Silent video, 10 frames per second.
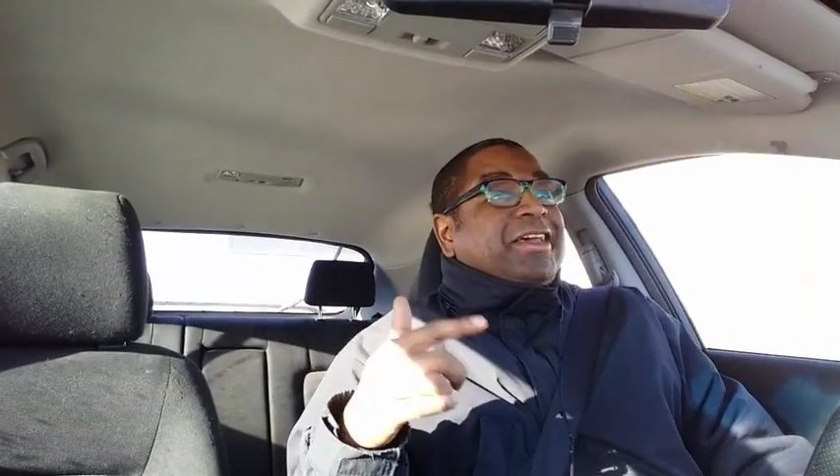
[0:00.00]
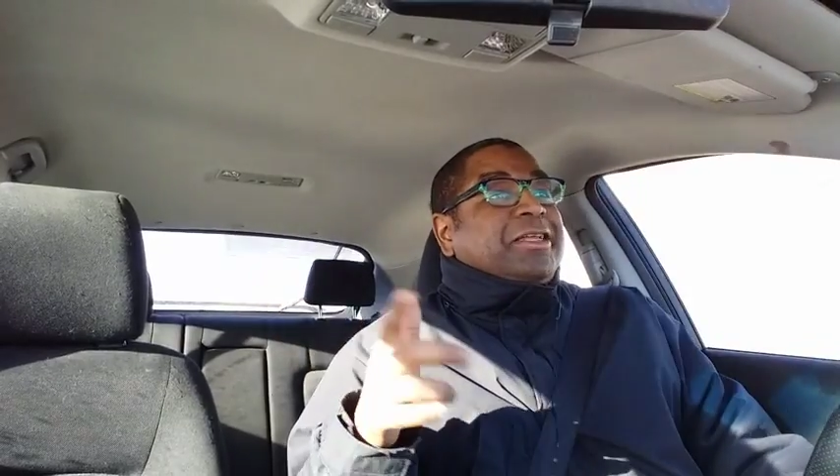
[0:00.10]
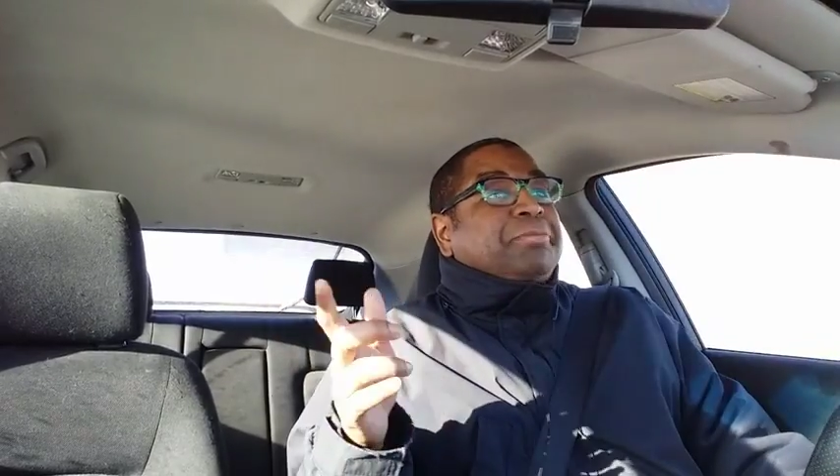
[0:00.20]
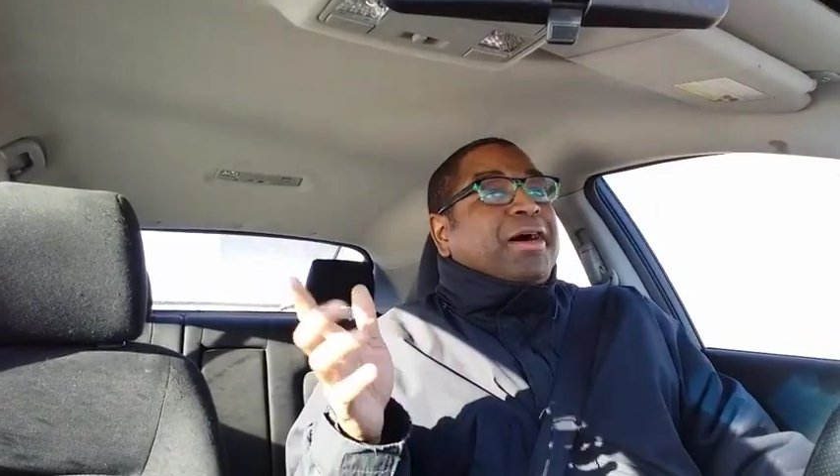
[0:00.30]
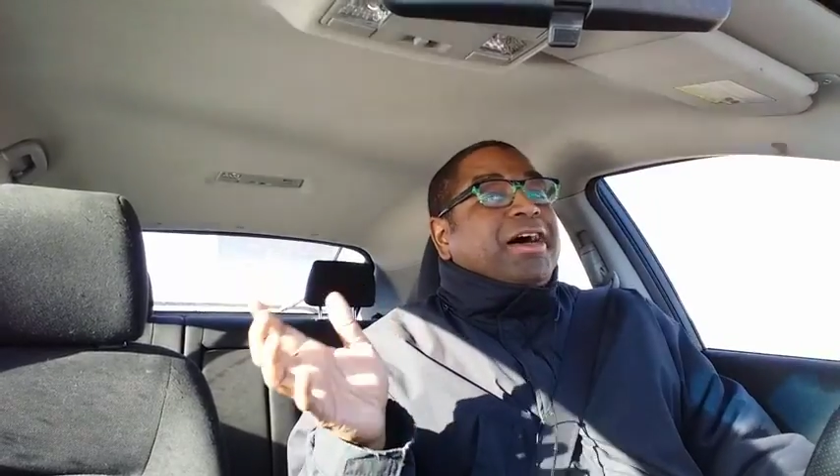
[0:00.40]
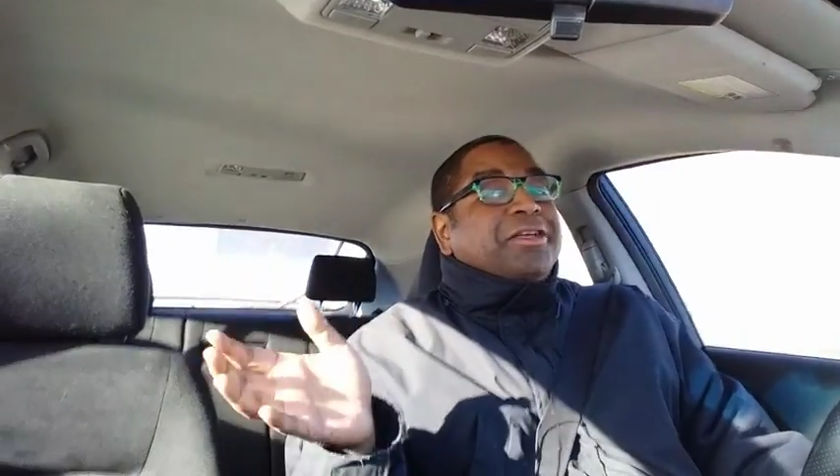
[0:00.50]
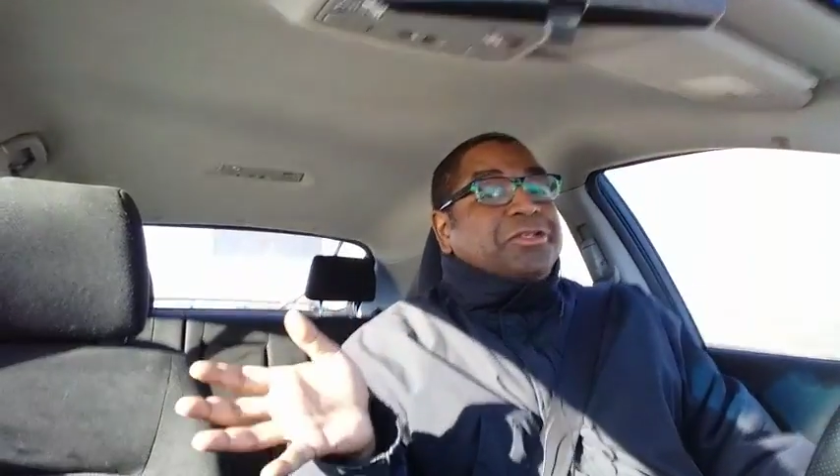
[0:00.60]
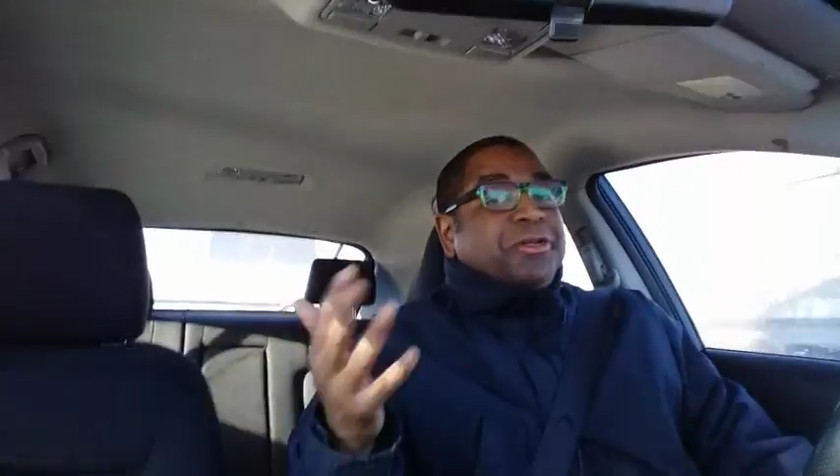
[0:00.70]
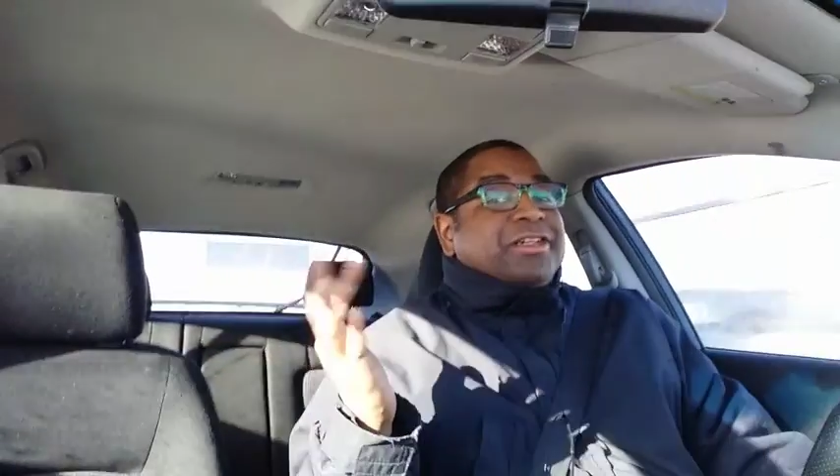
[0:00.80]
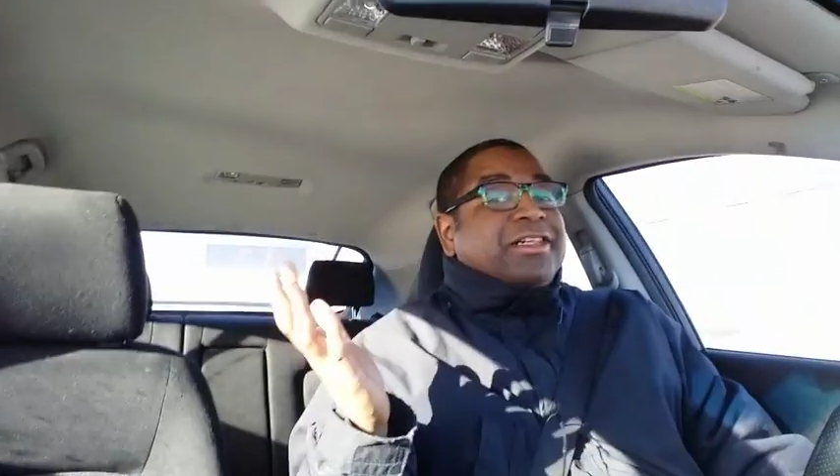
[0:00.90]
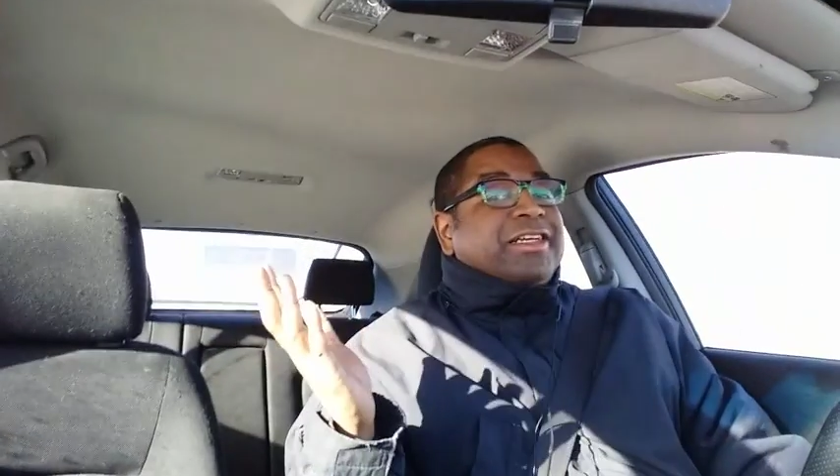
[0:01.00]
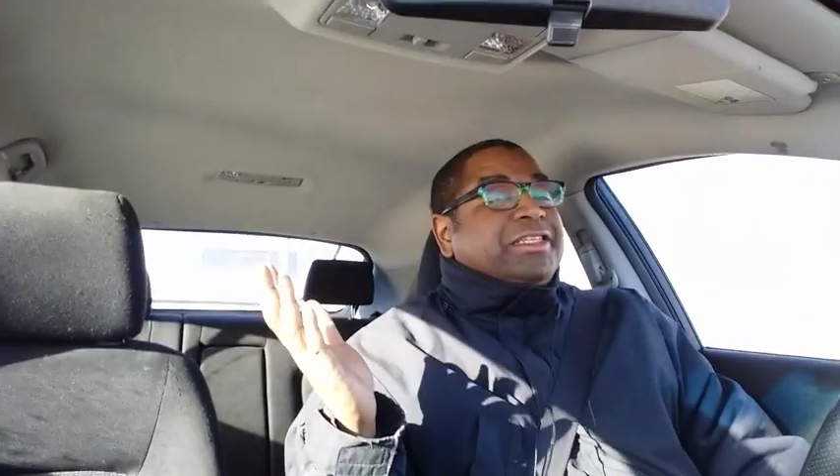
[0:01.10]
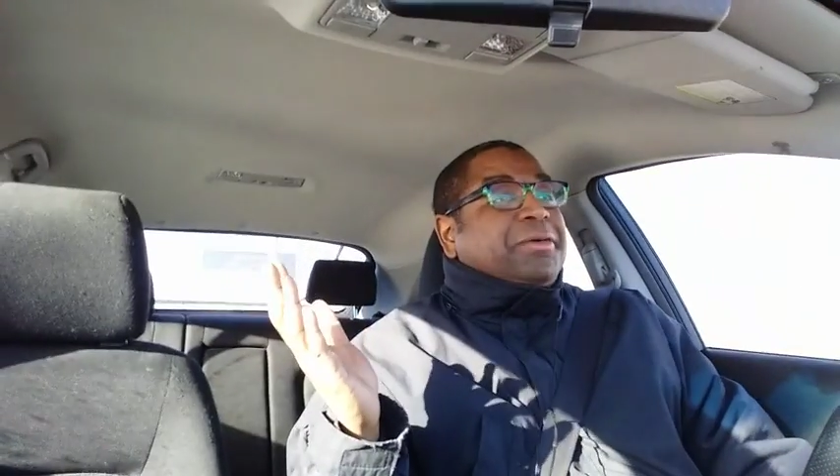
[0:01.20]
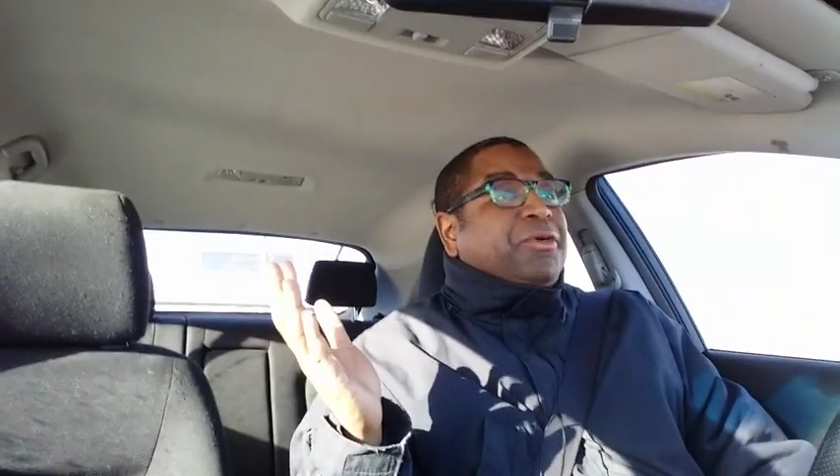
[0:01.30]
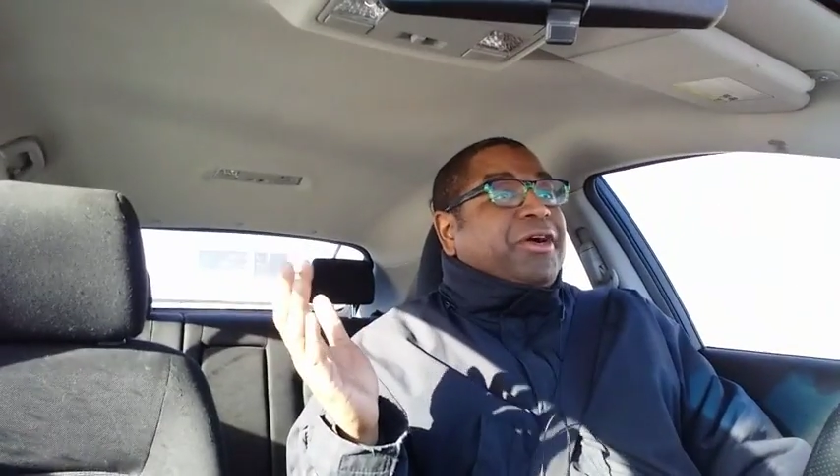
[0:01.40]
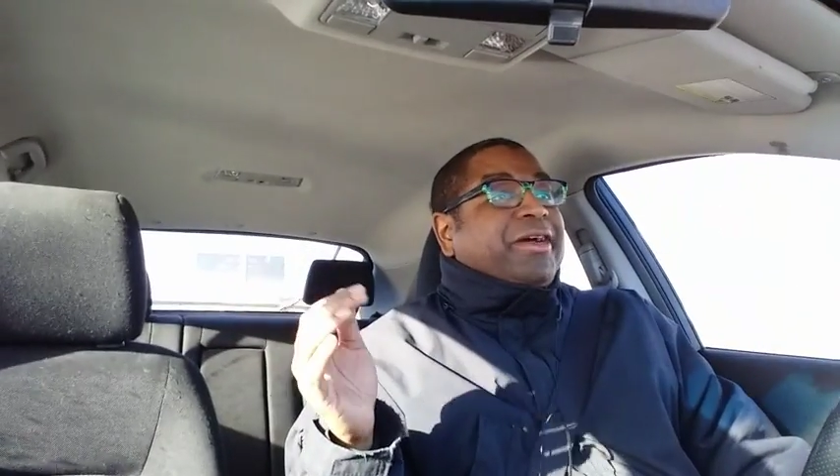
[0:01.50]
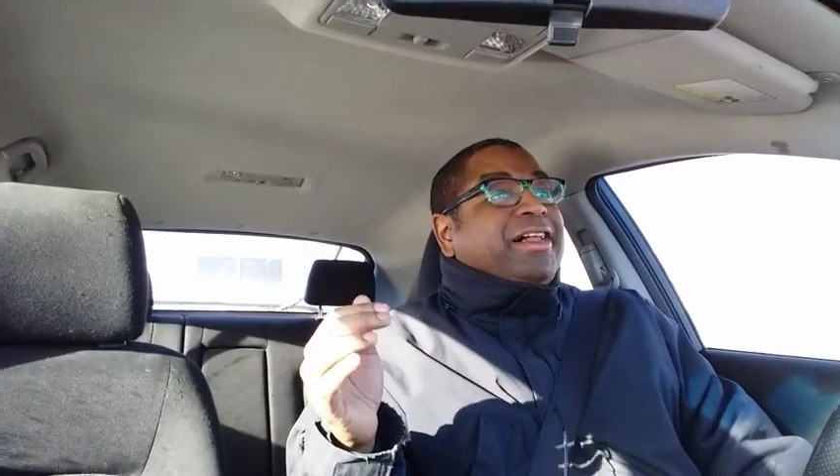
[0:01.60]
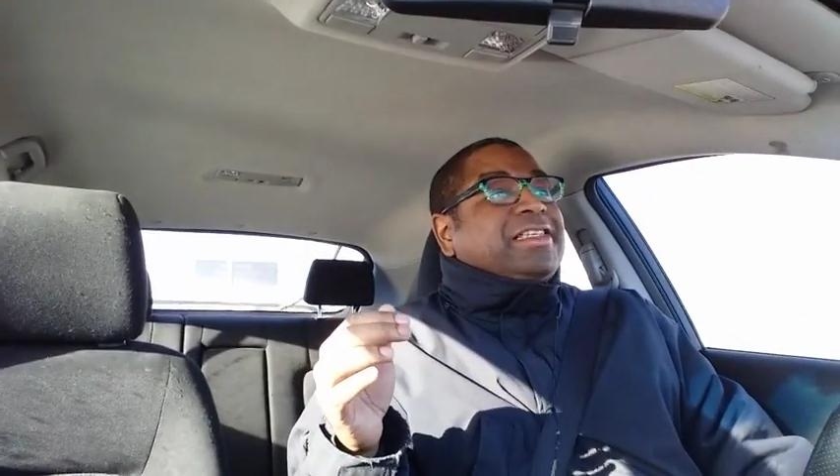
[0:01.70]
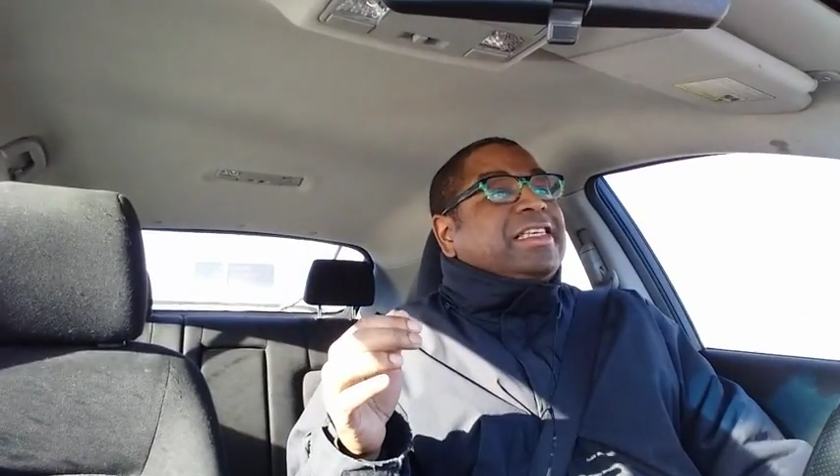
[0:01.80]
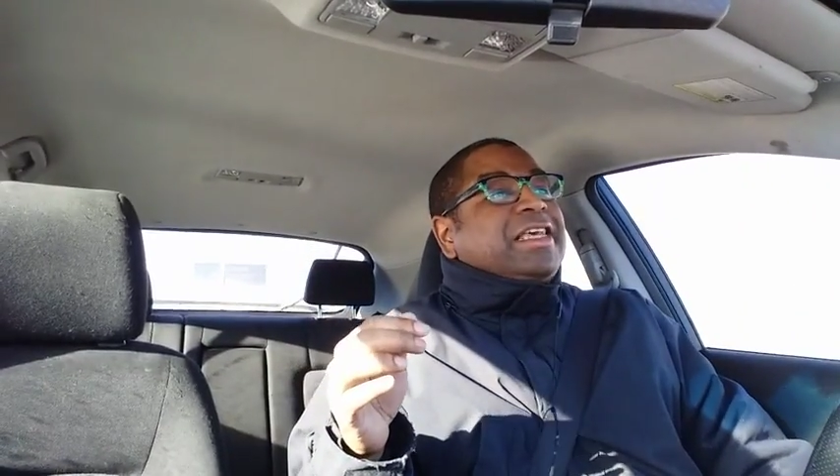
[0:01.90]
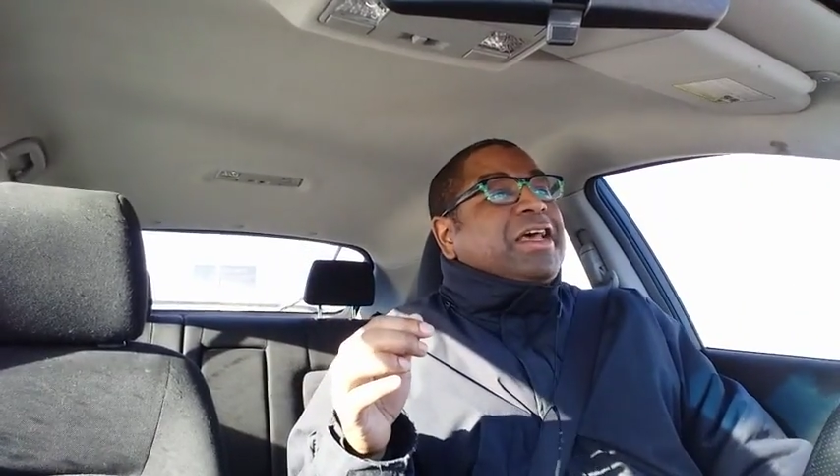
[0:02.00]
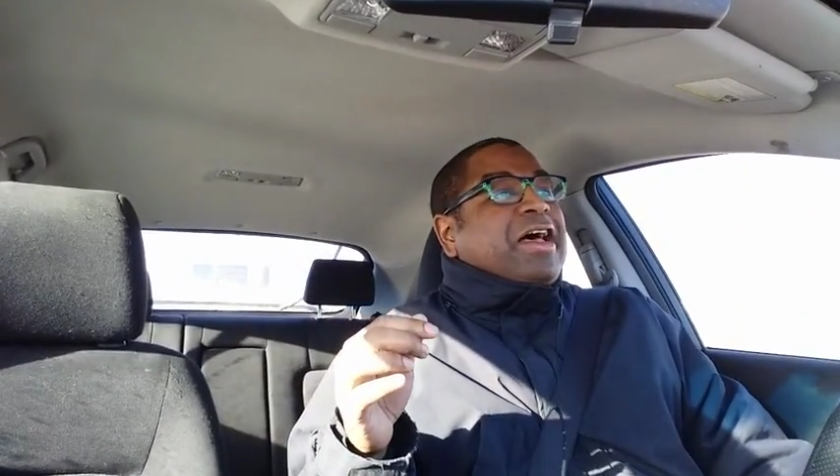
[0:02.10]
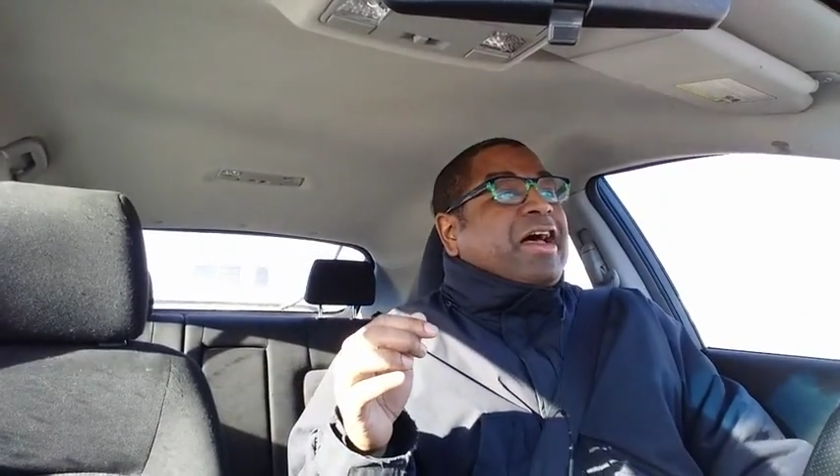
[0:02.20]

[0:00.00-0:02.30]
hit pause or click somewhere else.